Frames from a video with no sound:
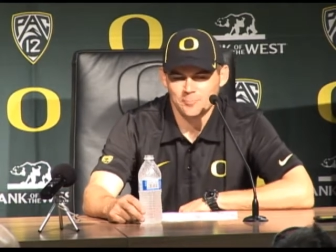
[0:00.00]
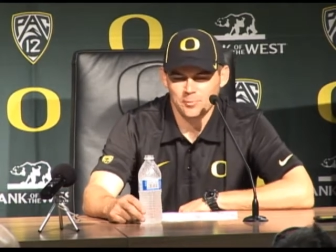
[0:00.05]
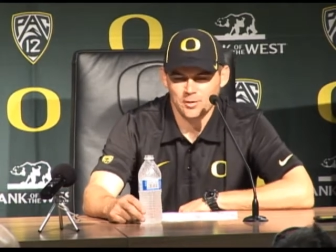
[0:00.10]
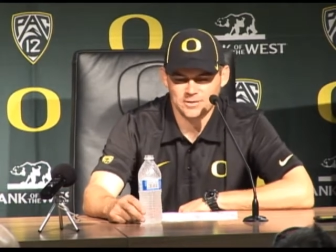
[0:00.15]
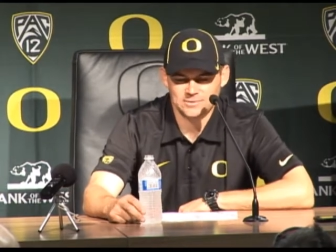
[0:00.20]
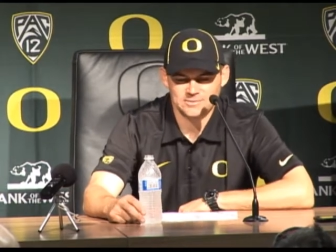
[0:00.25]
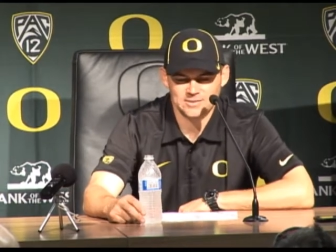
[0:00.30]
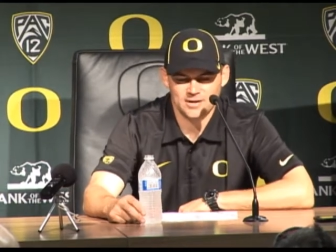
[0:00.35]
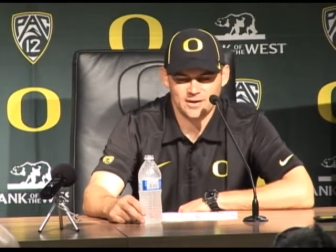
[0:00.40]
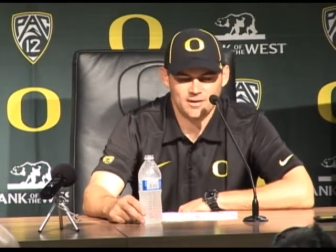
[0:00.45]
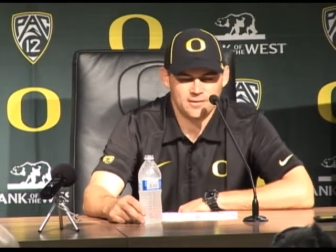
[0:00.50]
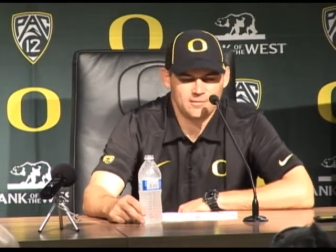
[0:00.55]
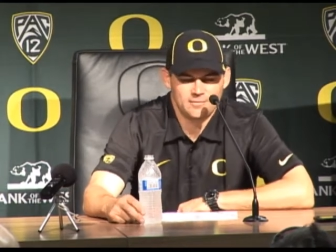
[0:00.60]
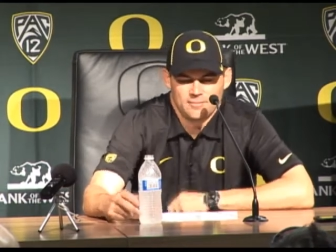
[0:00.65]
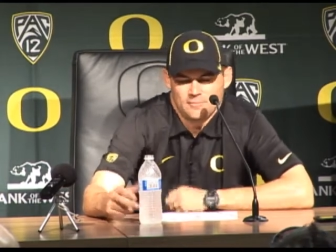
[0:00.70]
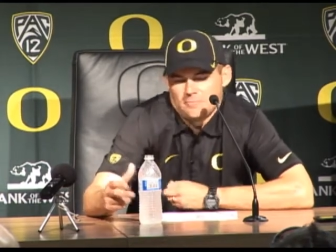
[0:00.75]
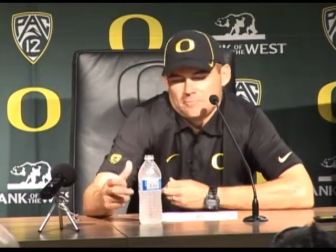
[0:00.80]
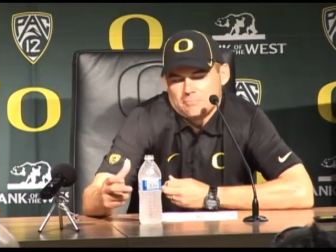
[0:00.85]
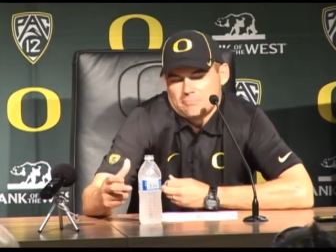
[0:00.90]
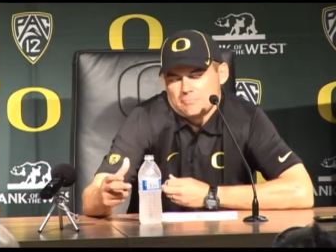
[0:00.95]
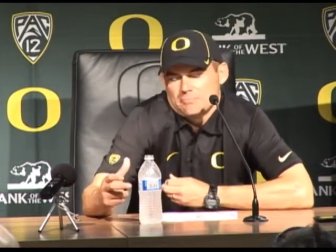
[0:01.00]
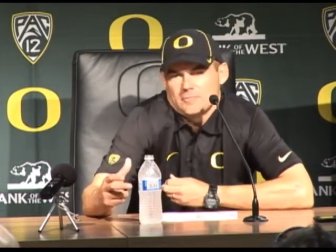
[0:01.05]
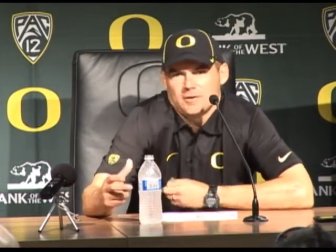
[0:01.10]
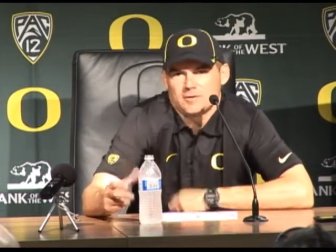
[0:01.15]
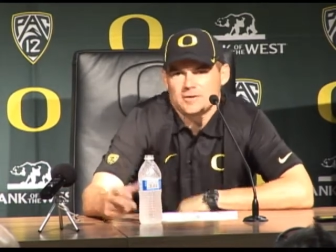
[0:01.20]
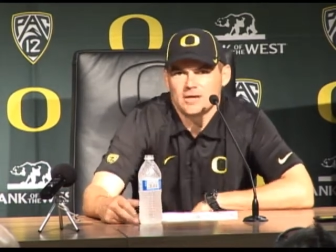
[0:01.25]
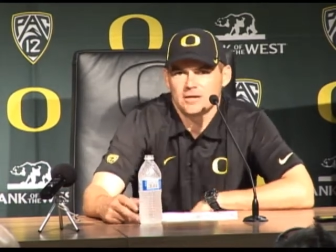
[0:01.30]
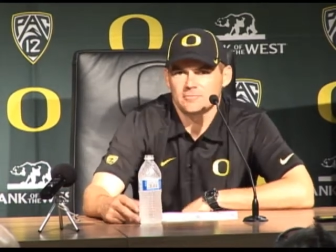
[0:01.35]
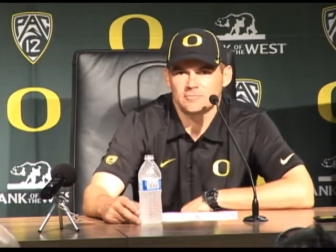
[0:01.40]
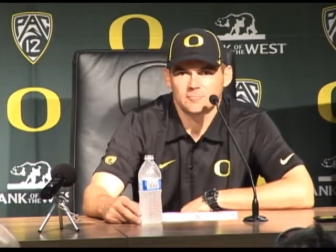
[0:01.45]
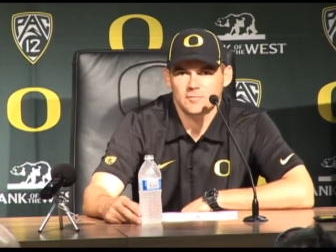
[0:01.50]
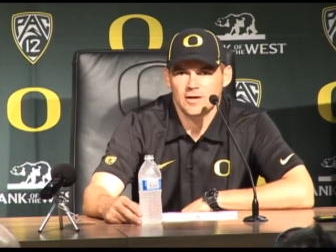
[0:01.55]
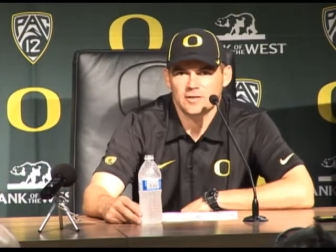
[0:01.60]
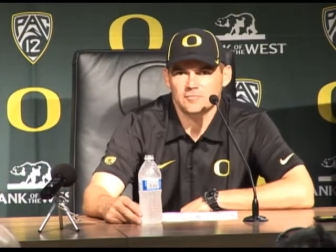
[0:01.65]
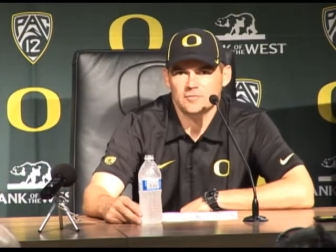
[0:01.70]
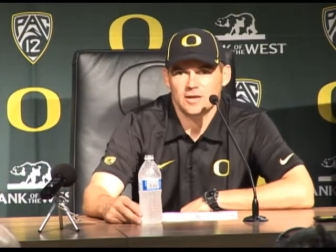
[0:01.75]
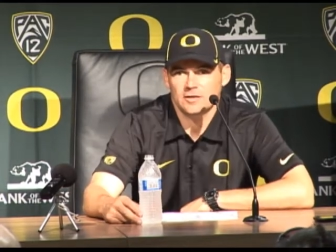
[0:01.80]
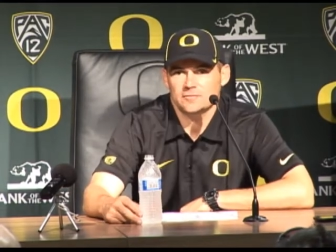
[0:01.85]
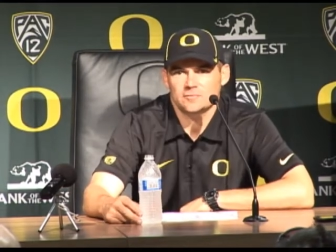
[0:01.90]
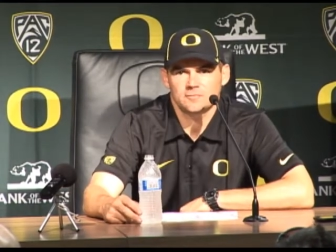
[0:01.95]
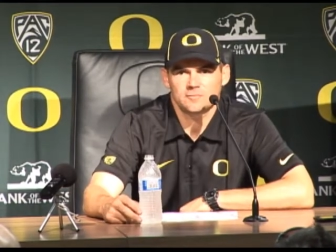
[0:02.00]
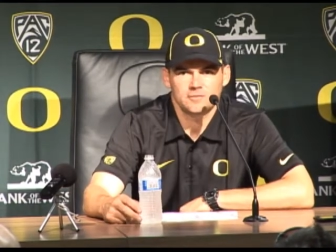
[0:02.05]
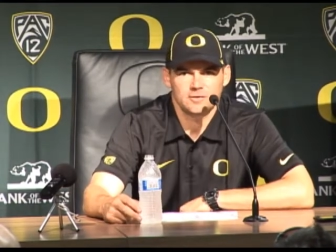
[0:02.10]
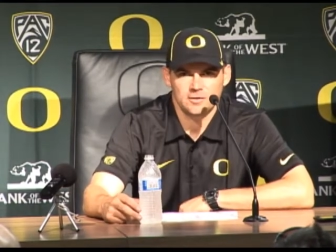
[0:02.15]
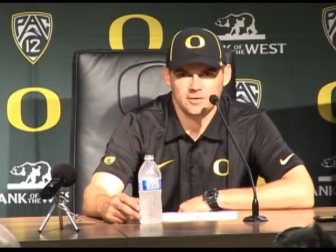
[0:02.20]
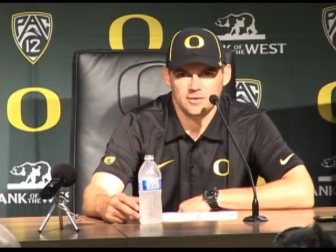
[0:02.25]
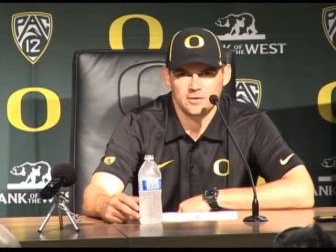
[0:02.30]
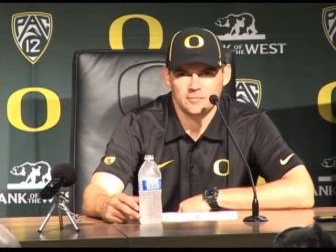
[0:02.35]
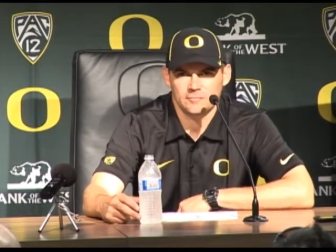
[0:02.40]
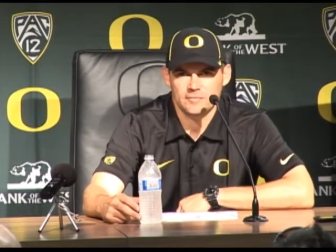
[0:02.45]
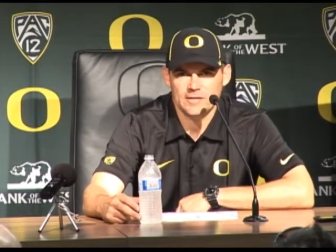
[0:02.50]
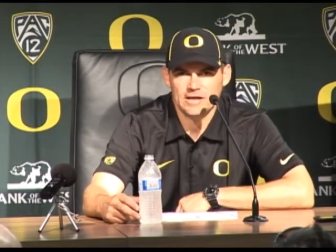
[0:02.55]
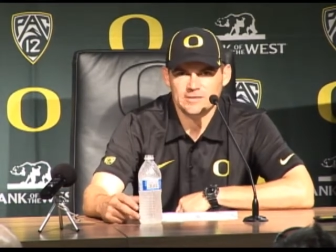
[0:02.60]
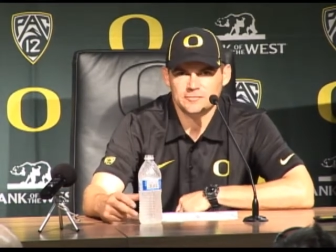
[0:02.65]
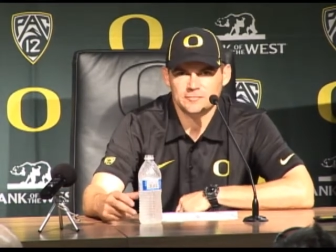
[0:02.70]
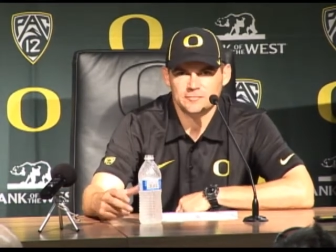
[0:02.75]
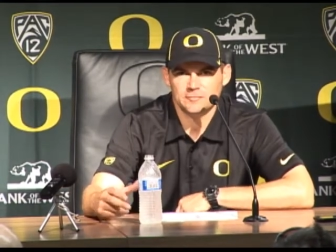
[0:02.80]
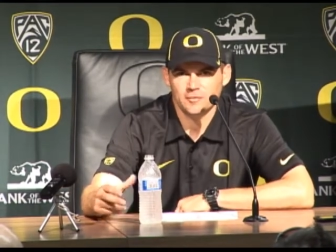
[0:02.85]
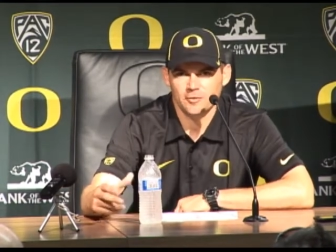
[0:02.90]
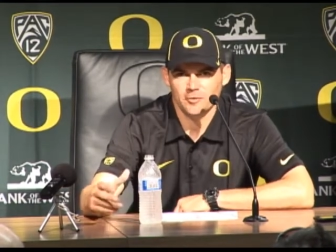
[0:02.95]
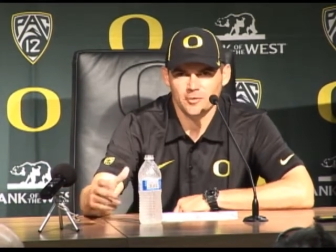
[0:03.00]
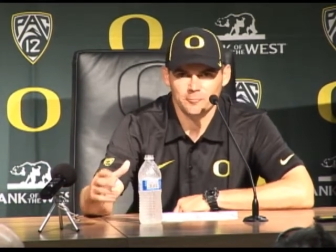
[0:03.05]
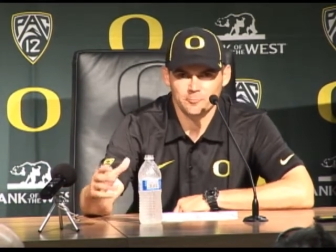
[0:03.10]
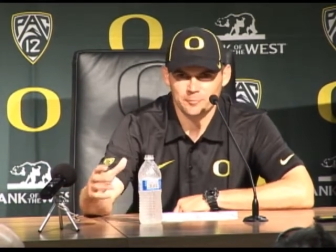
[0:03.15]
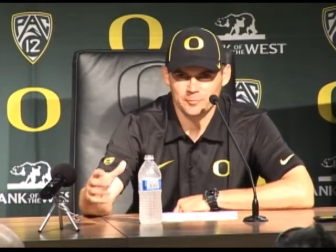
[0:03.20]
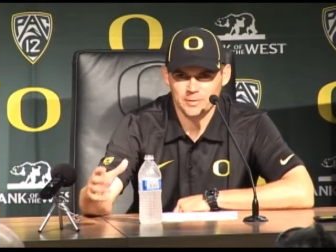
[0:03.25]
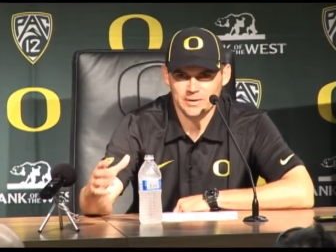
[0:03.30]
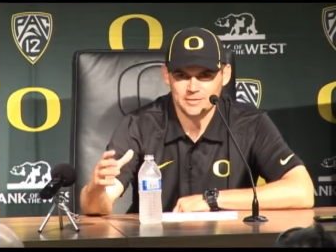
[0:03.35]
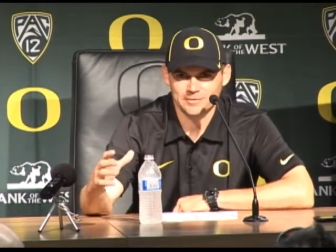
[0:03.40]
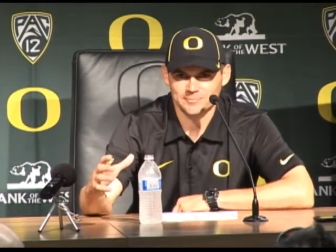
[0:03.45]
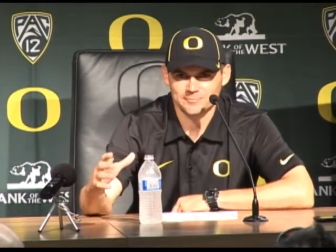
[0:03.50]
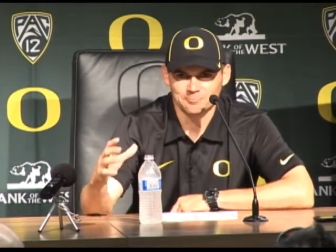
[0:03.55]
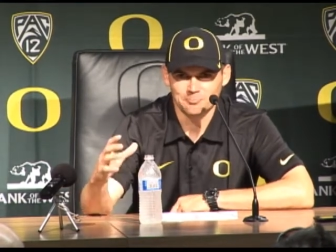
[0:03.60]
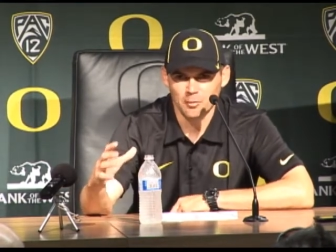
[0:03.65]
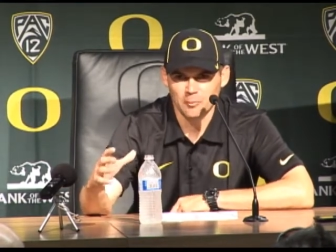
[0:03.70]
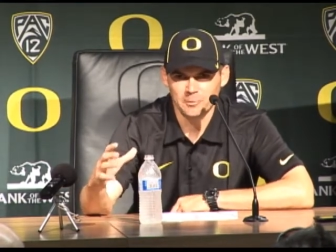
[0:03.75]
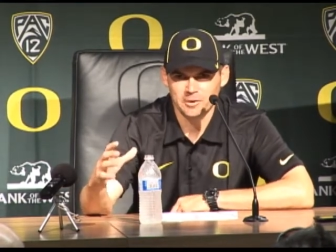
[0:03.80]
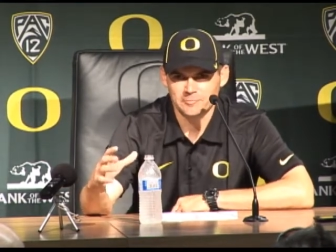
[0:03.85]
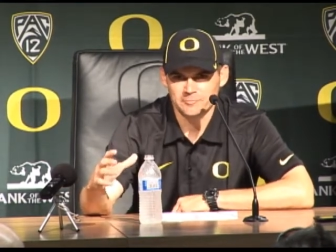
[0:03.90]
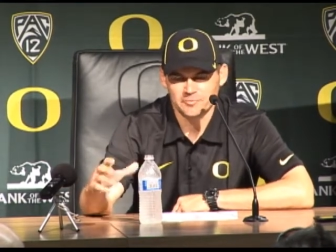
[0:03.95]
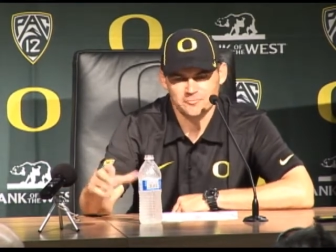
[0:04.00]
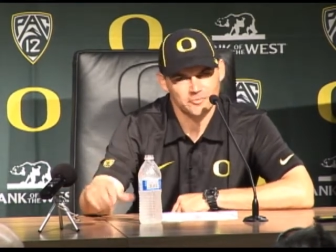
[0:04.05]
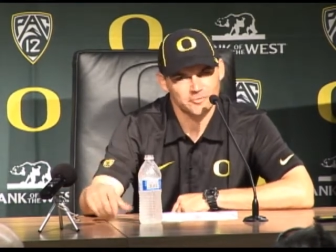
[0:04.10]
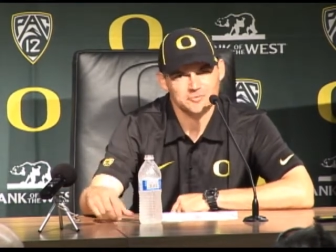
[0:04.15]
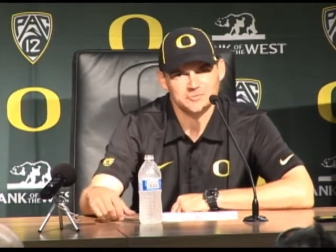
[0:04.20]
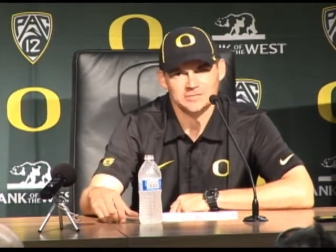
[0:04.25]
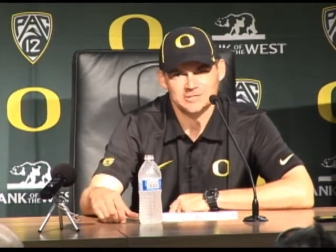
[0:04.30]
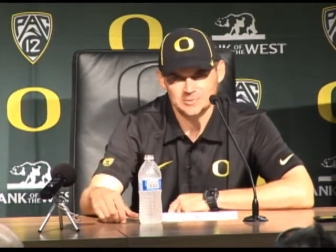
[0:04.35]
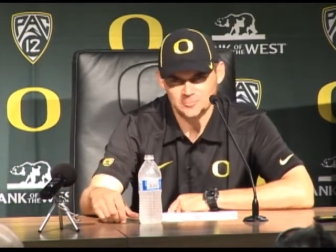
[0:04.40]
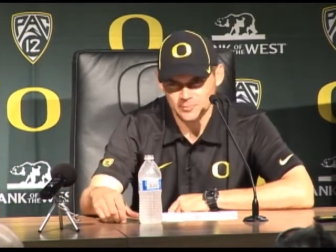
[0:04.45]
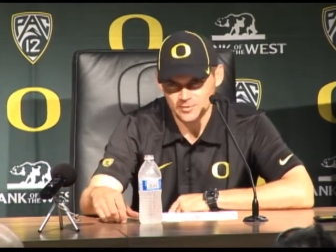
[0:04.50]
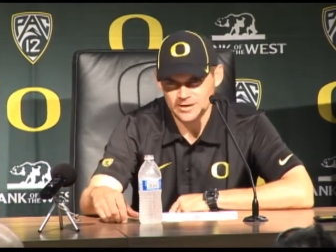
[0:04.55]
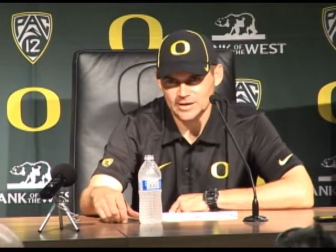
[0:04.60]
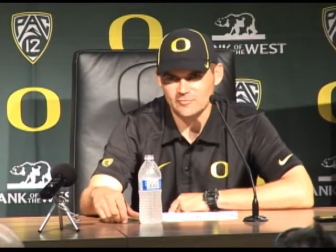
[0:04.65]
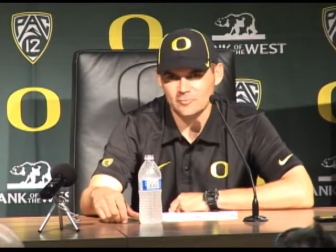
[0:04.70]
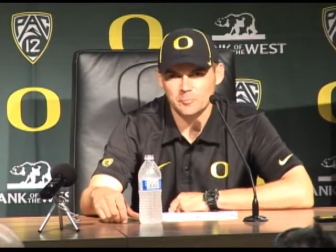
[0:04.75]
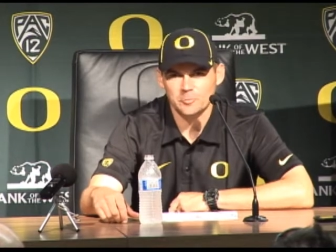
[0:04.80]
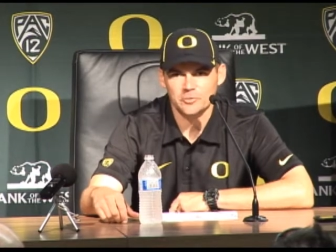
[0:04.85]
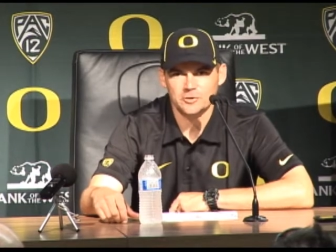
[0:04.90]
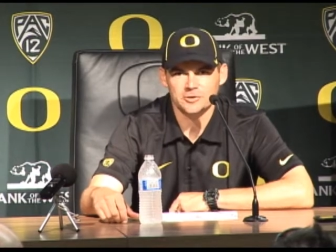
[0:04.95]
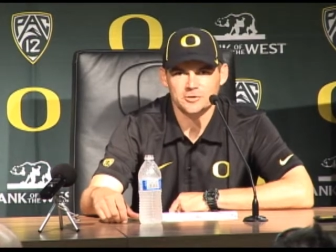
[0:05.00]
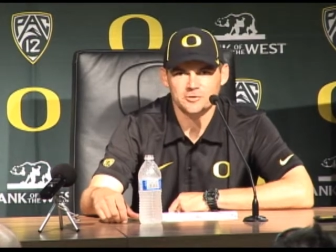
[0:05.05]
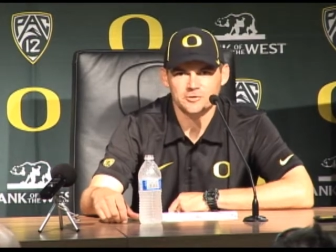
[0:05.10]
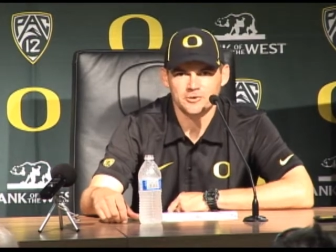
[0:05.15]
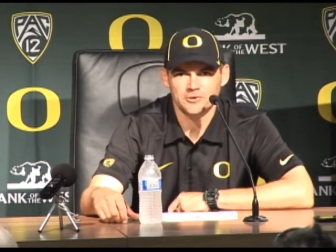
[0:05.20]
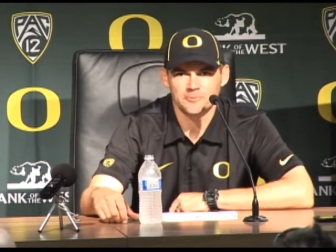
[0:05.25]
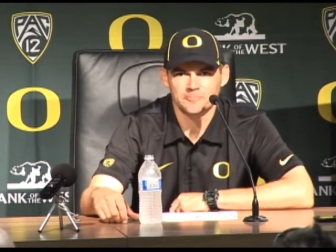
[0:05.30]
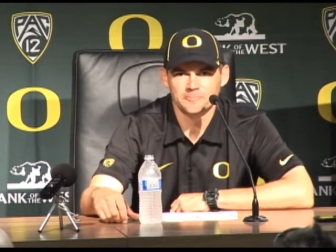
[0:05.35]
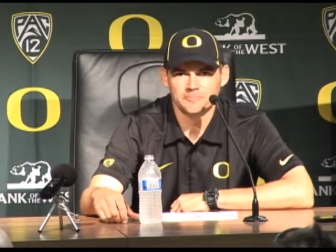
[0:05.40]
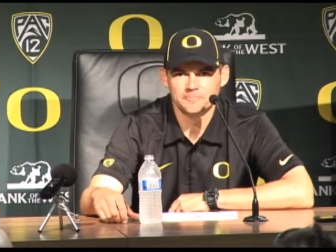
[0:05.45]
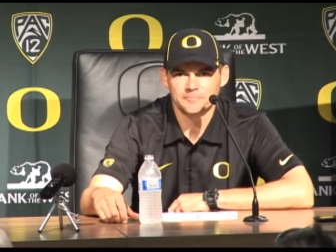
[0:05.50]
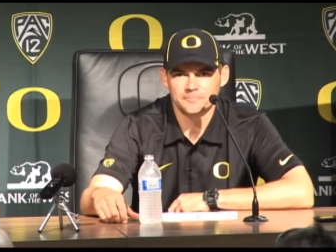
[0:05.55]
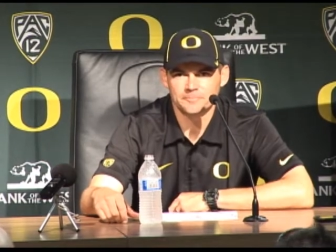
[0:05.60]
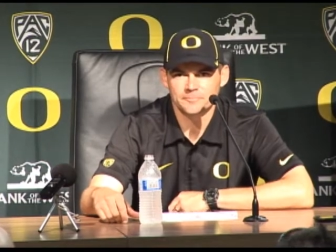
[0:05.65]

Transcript: But, again, that's if that's our big moment of adversity, we're going to have a pretty good year.